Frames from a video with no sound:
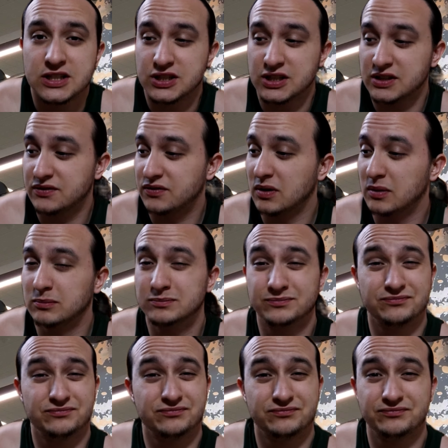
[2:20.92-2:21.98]
just
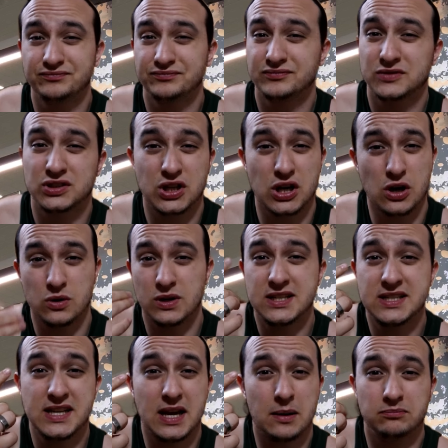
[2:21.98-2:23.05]
from toe to
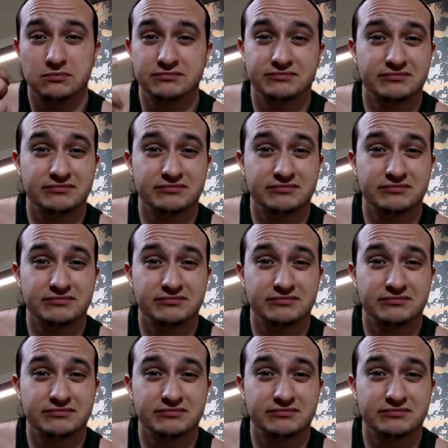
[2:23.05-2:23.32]
tip.